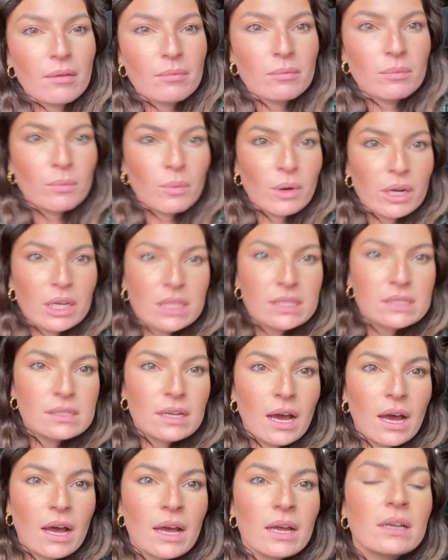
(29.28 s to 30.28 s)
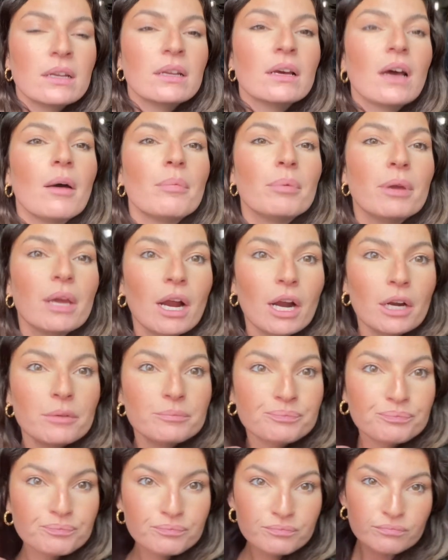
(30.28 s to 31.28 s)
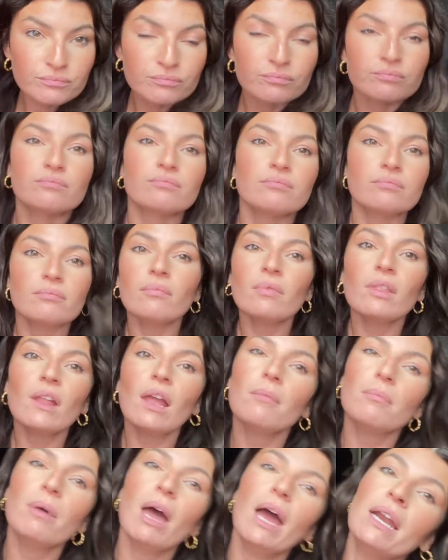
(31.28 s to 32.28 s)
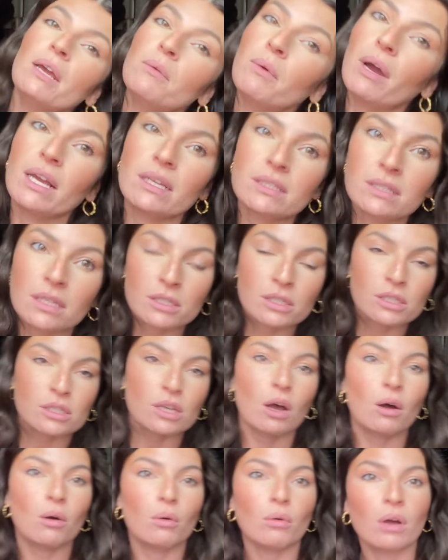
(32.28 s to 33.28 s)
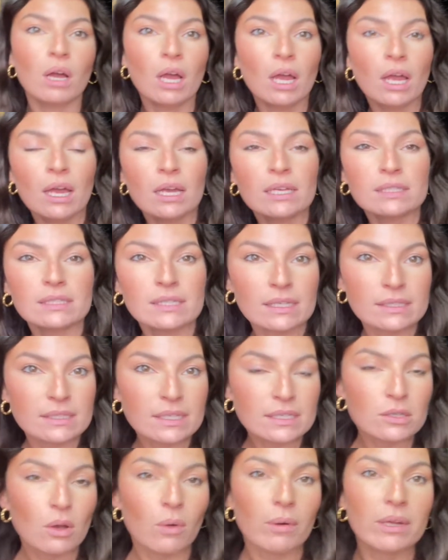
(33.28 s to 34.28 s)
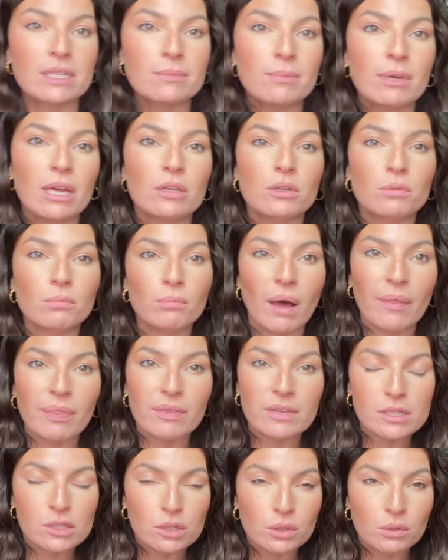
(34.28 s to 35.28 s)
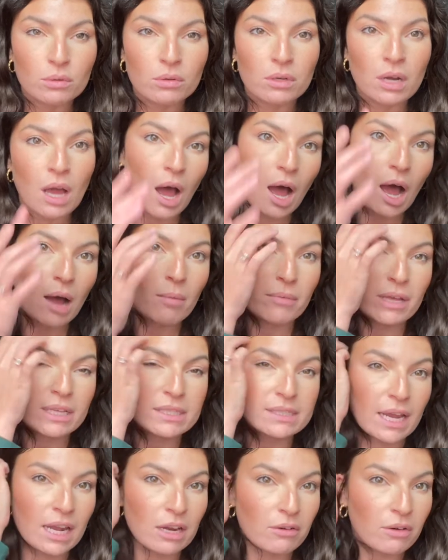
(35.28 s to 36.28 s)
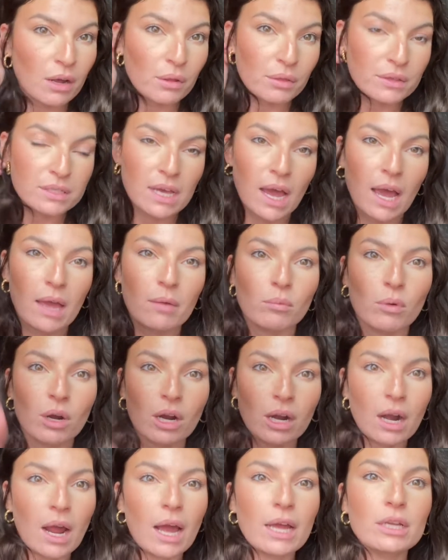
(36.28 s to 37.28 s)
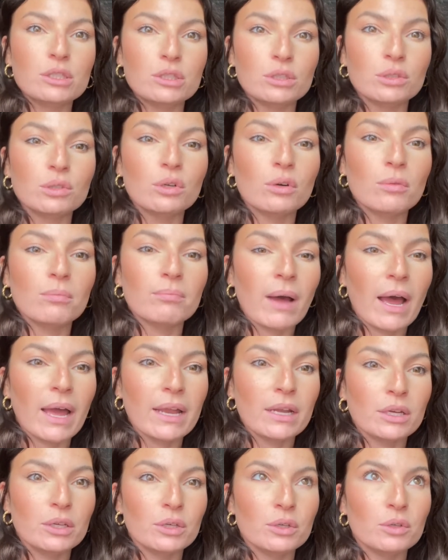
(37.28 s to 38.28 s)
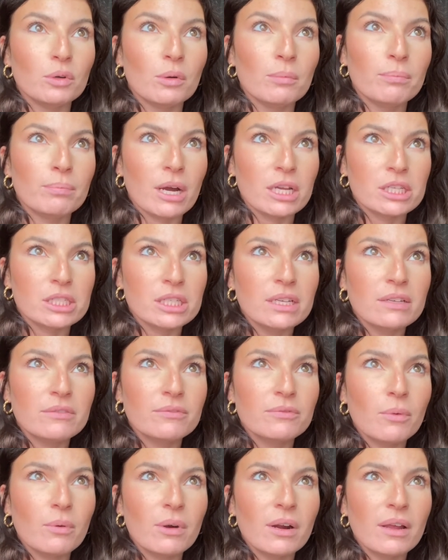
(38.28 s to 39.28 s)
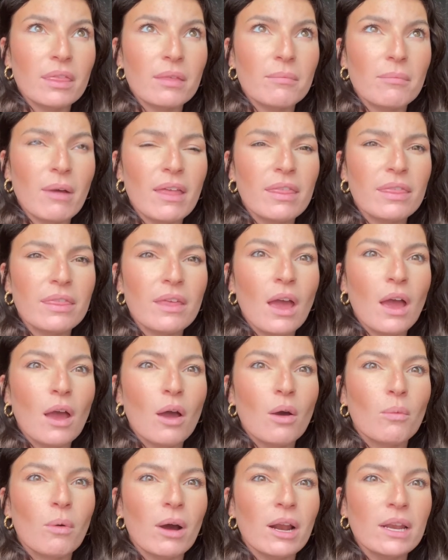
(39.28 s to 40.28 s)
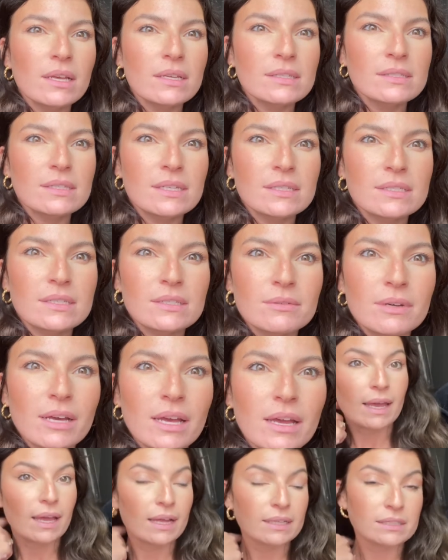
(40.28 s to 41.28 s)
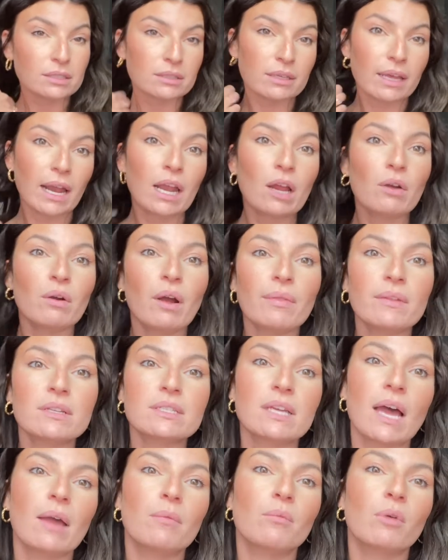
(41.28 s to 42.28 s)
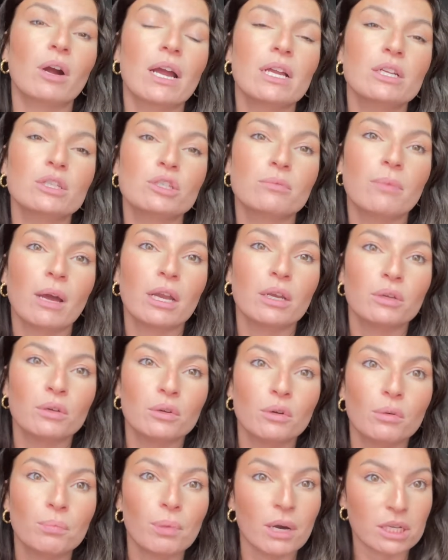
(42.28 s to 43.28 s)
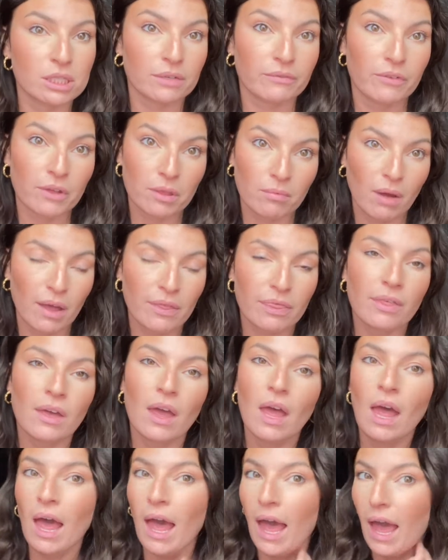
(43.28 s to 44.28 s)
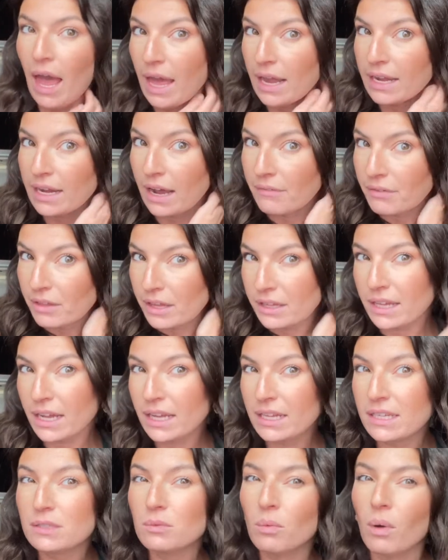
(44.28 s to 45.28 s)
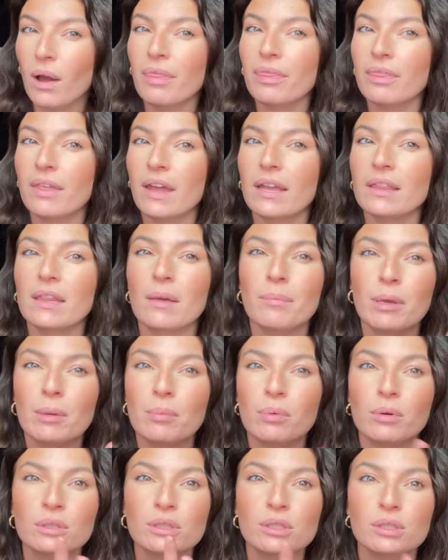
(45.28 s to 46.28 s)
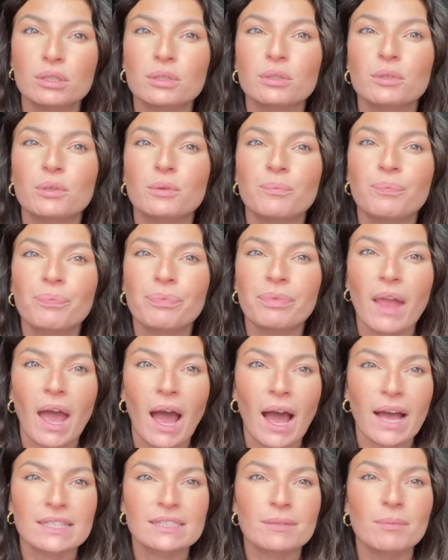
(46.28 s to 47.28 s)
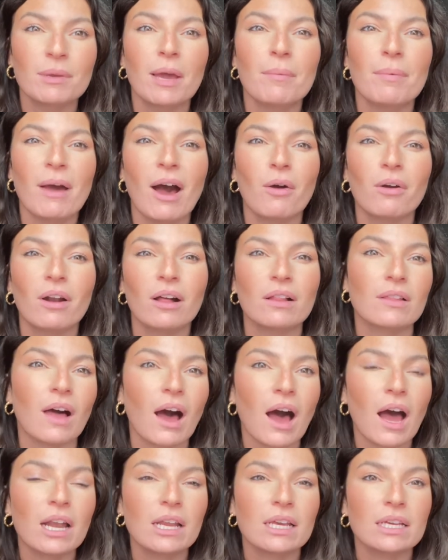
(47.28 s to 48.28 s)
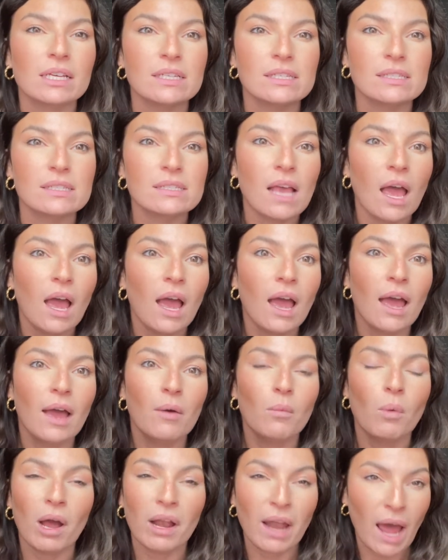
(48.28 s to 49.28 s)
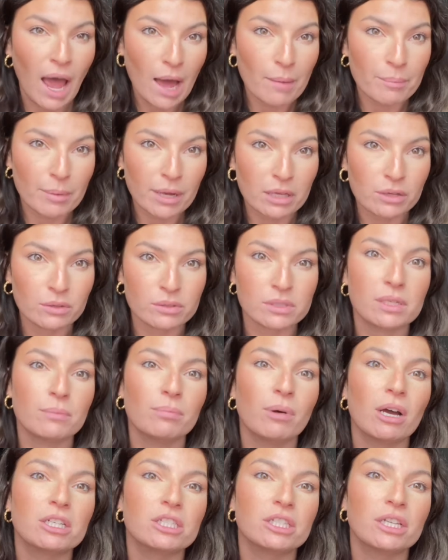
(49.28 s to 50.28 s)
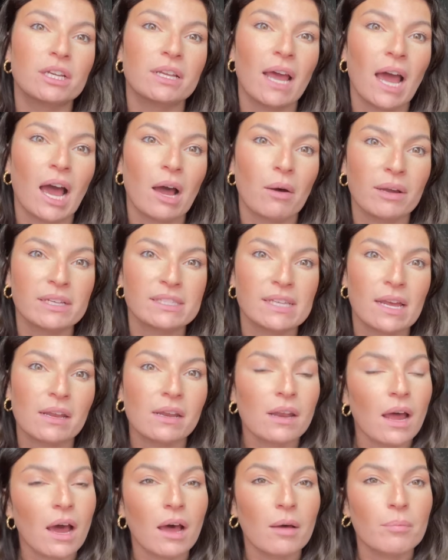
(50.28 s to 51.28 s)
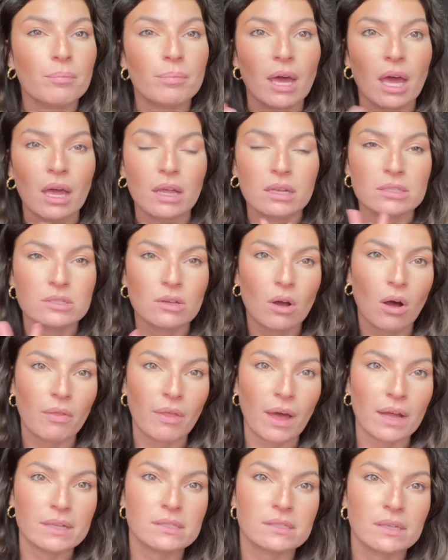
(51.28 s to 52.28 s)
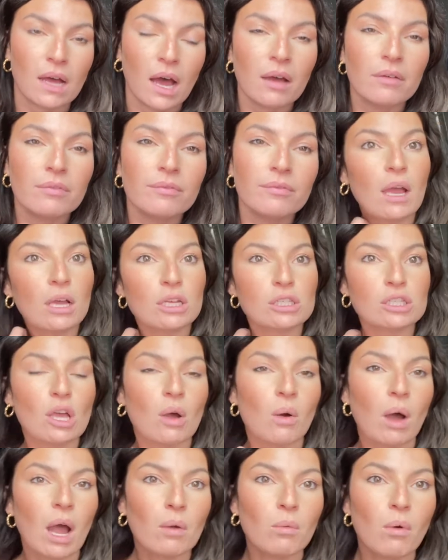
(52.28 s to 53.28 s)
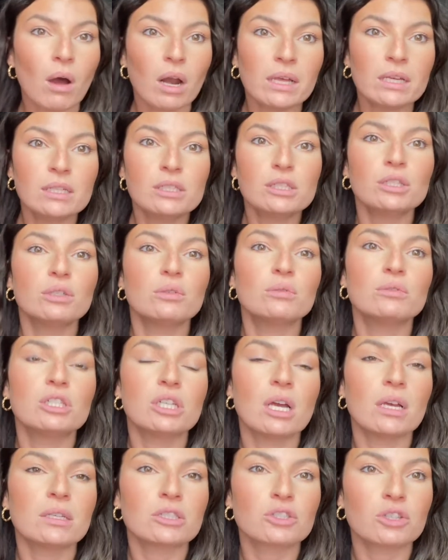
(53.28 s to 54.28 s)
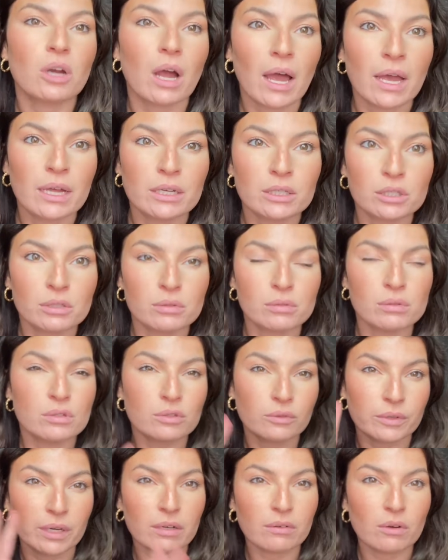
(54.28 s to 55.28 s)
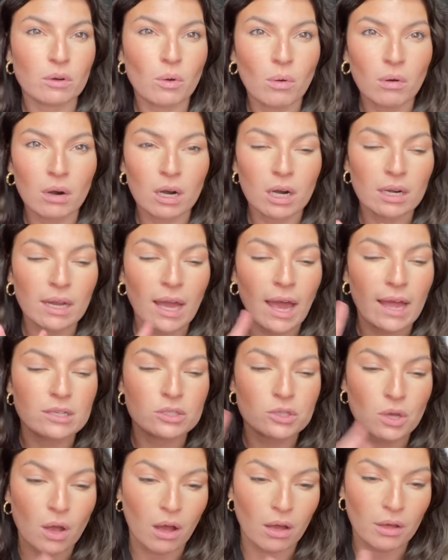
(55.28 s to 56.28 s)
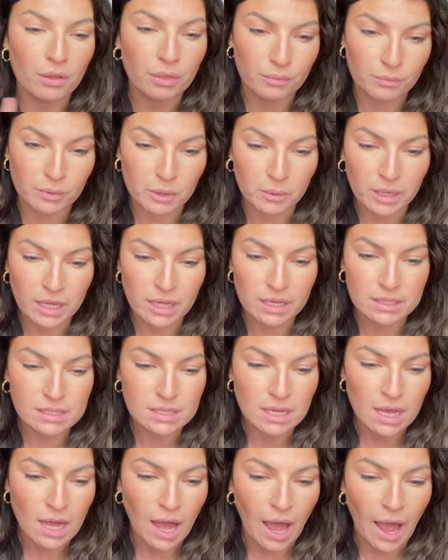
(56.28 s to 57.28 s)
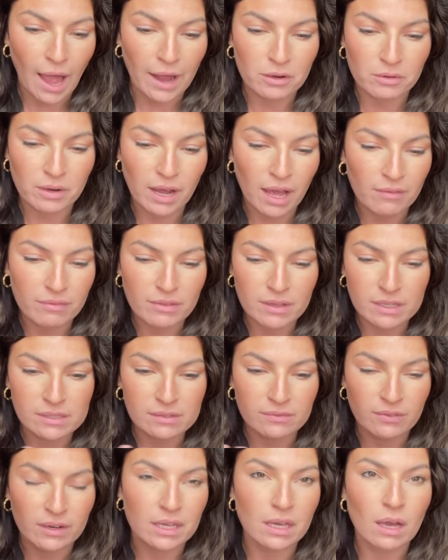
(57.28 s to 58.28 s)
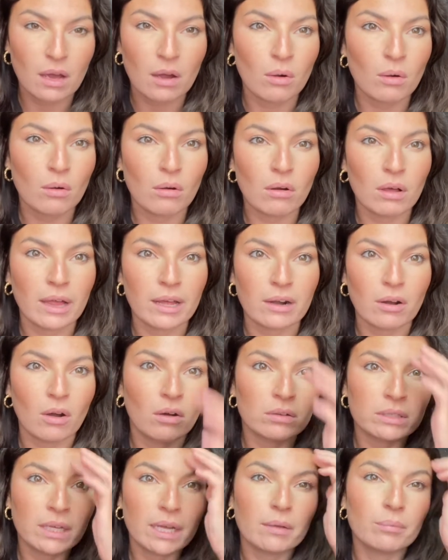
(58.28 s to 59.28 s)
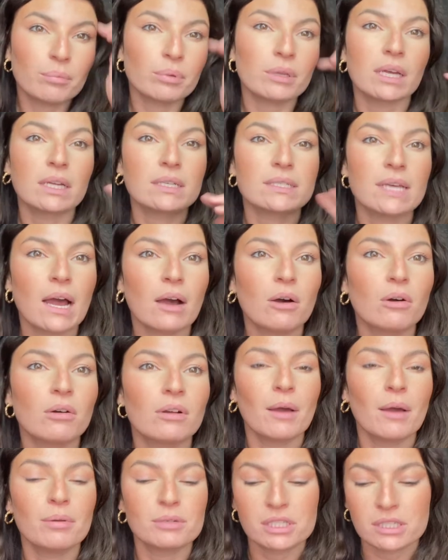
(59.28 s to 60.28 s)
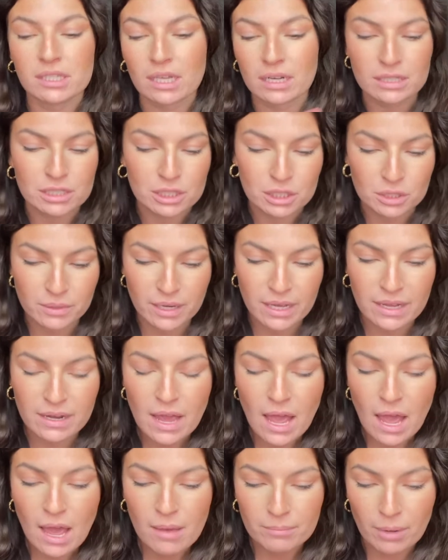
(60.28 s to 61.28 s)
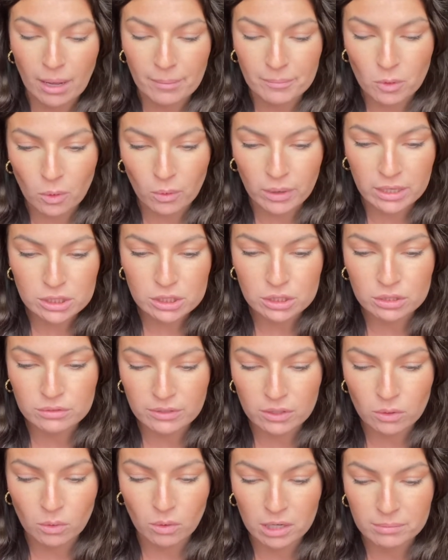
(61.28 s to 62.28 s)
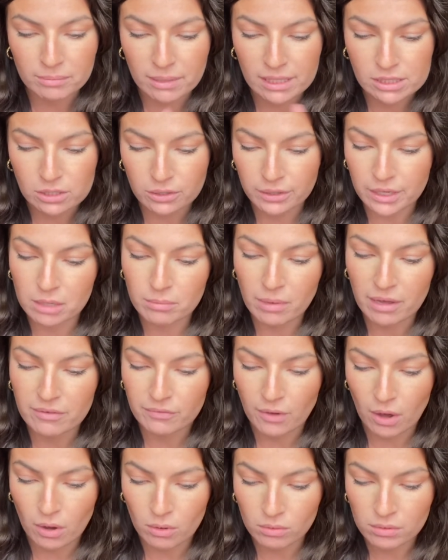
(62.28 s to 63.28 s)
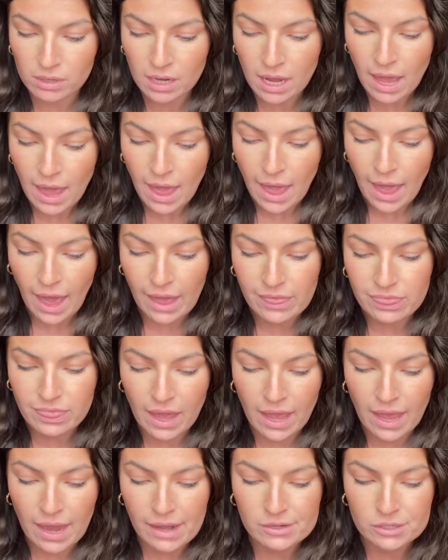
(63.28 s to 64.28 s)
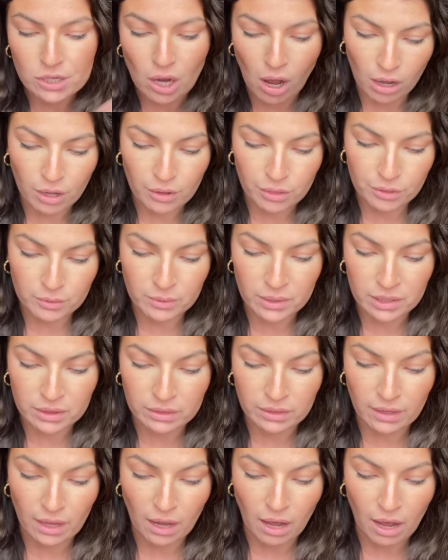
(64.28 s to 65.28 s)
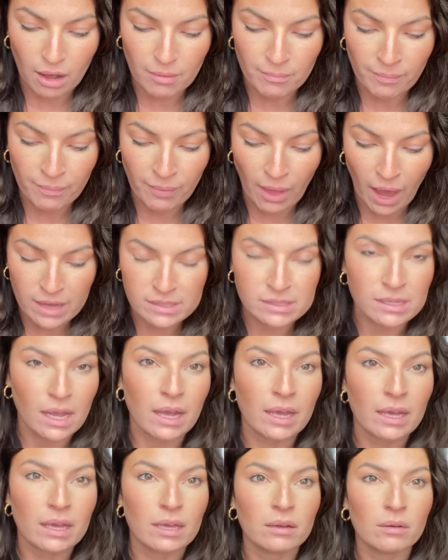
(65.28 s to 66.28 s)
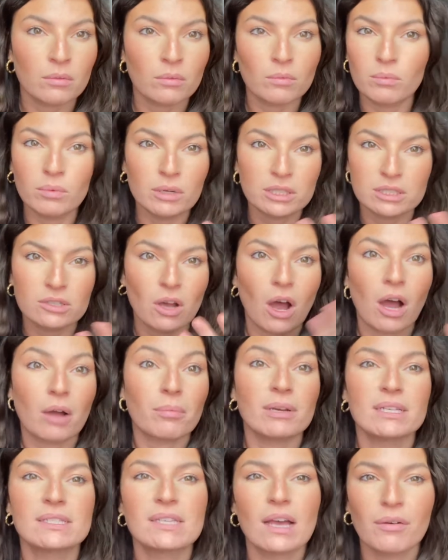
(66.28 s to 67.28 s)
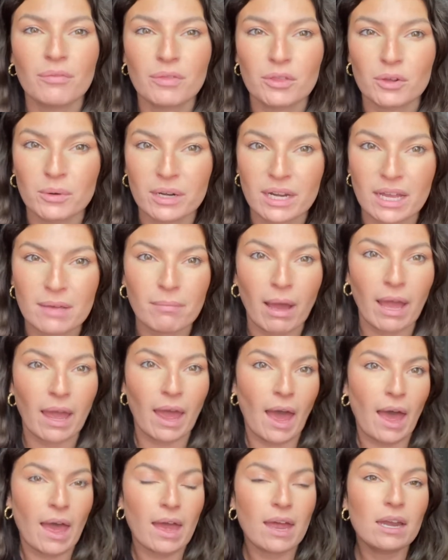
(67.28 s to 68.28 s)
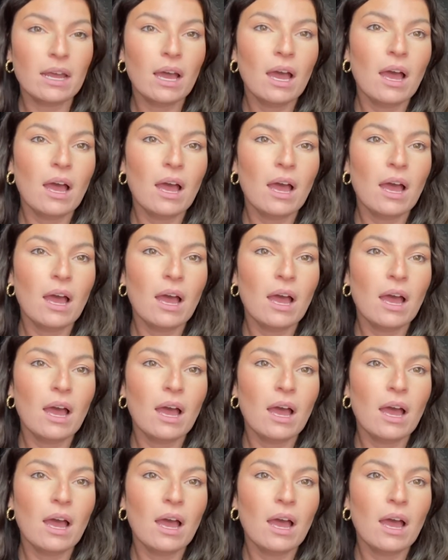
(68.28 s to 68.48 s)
when he's not up here. But anyways, so since it's going to be a new month soon, it's getting around the time where I do my new budget for the month. What is he doing? It's getting around the time where I do my new budget for the month. And I feel like that is one thing that people do ask me about a lot, is what app I use to budget, how I set it up, and all that stuff. So I wanted to just try to screen record and talk through it. I don't have this video at all like planned out. just gonna do it, but I'm going to record my screen on my phone and then talk through it as I would talk myself through it in my head,